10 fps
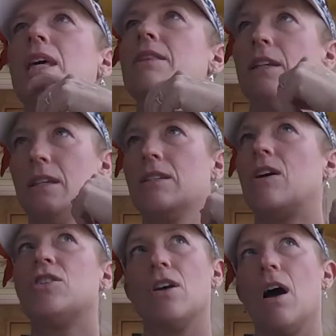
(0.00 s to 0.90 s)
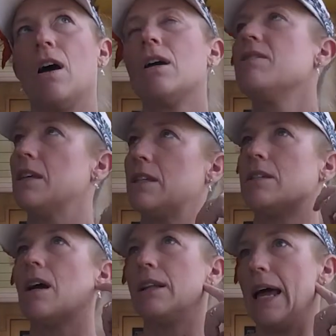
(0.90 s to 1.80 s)
then this is our song, this
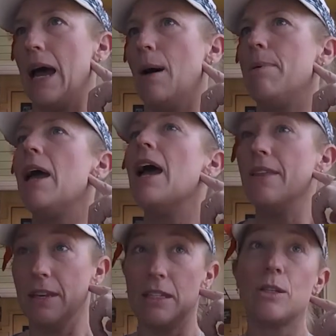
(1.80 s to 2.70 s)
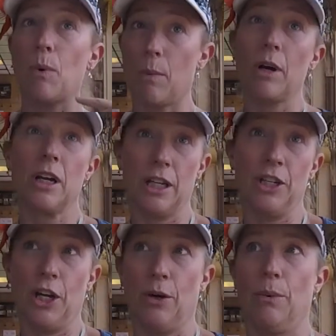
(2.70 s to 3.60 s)
is our lap, and this is what we're going to
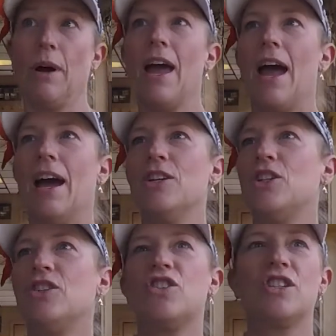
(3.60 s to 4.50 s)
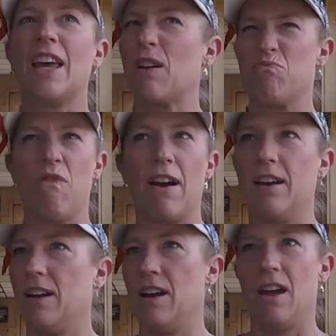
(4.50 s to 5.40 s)
do. And she's just like right
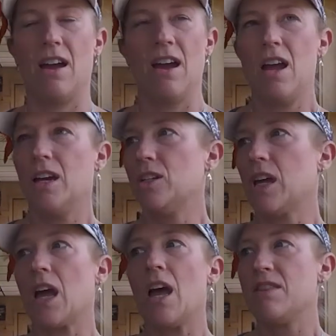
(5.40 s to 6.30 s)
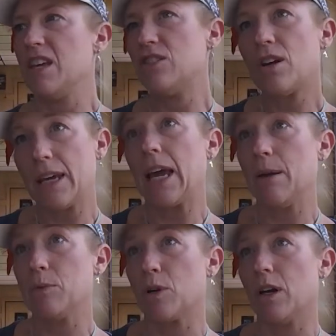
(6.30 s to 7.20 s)
in it. And she's like, these are the
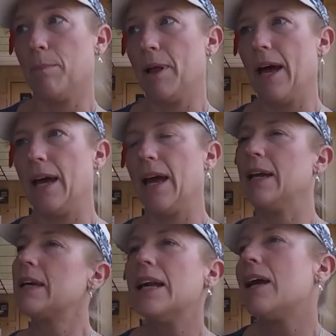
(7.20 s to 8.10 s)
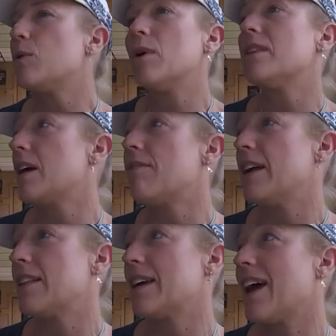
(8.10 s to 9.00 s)
games we're going to play, and can anyone think of
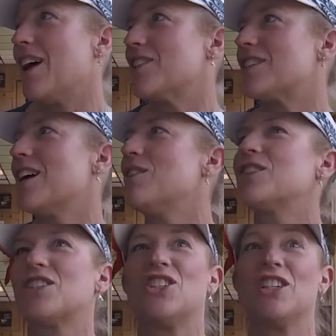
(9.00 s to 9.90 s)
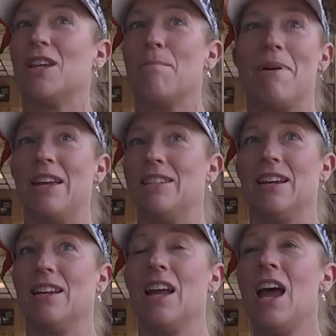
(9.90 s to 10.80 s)
anything else? It was just
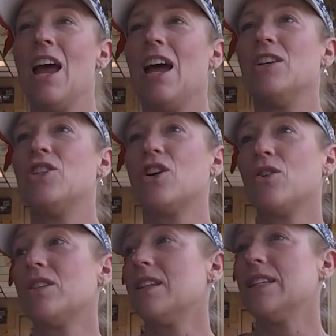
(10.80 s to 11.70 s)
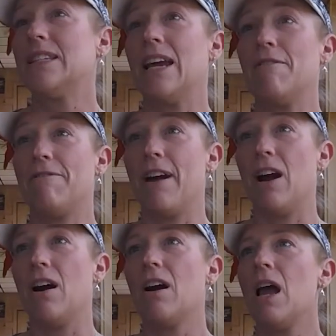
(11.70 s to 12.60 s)
amazing. And she goes to the state
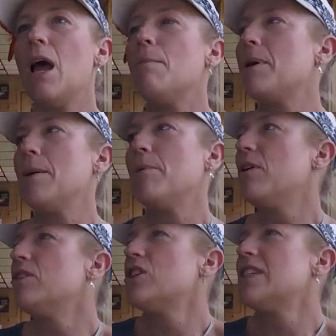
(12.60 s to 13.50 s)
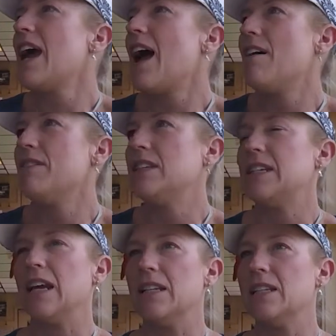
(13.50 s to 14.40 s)
fair. People just have this
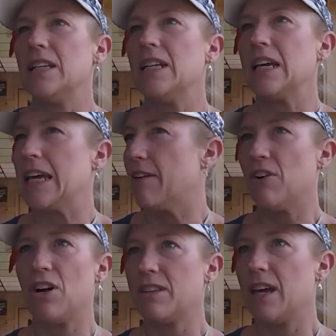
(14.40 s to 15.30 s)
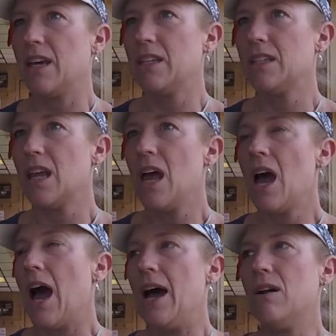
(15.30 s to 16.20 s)
tendency to give her things.
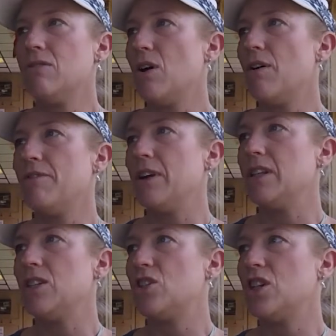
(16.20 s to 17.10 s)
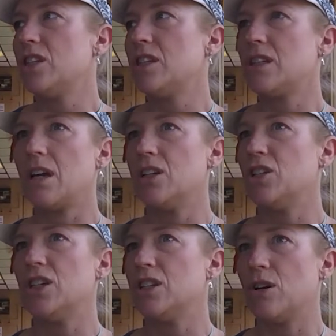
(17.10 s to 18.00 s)
I don't know if it's just because
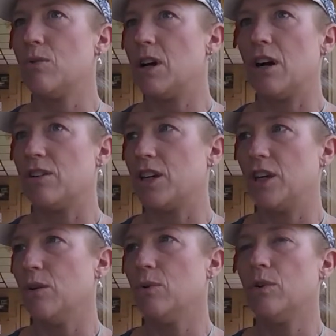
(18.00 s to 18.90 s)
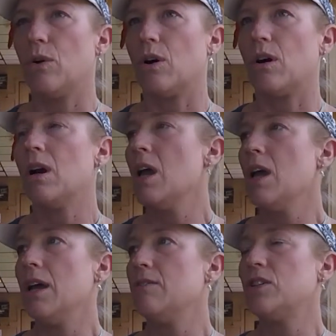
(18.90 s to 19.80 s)
she's so darn cute, or
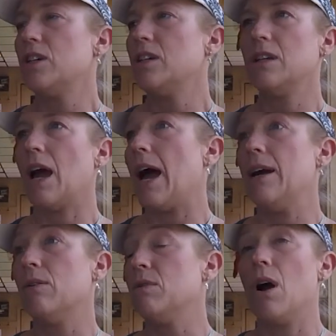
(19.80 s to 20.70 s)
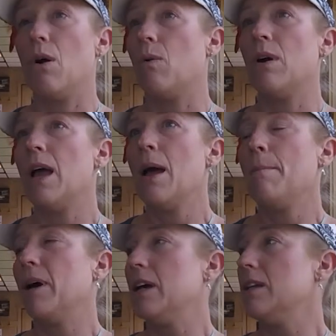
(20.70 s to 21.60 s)
if I don't know,
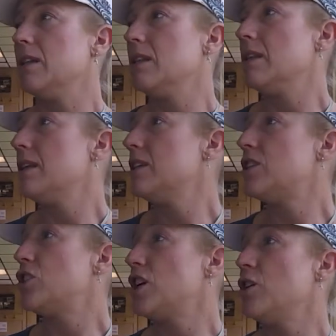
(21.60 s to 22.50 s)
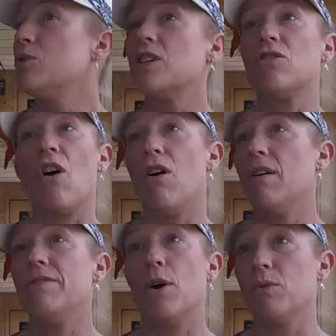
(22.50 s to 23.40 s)
but she uses all
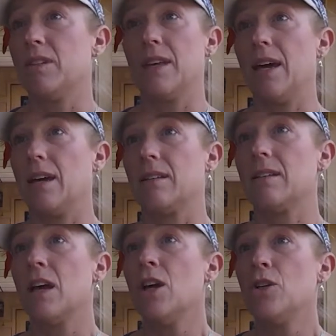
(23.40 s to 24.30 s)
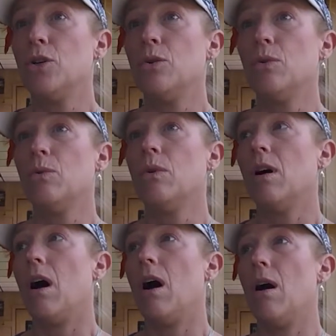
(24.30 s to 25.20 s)
of those things to
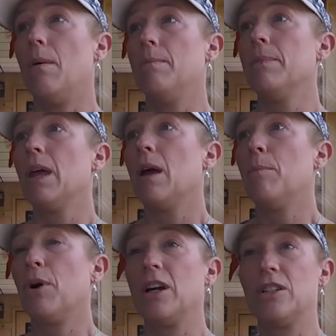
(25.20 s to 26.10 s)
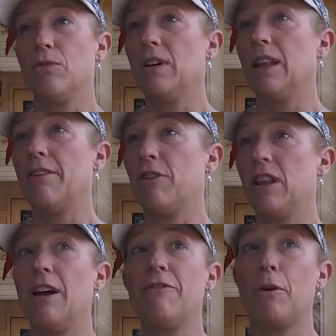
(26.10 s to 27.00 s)
bring to Relay for
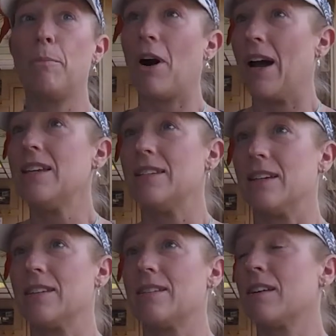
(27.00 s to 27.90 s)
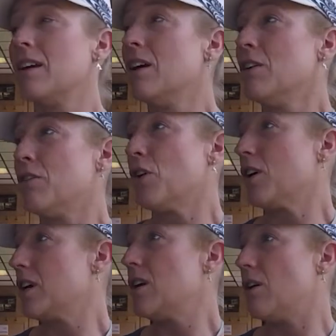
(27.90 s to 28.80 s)
Life for prizes for,
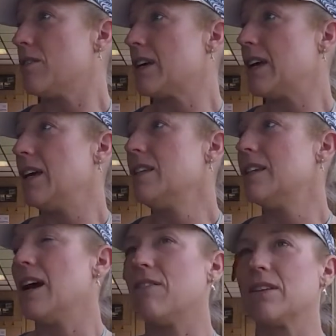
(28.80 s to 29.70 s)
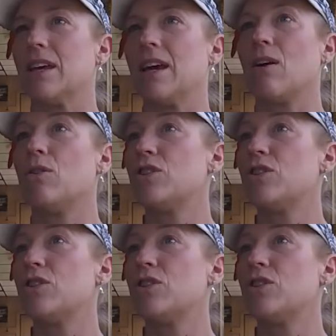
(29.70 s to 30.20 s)
the kids and everything, or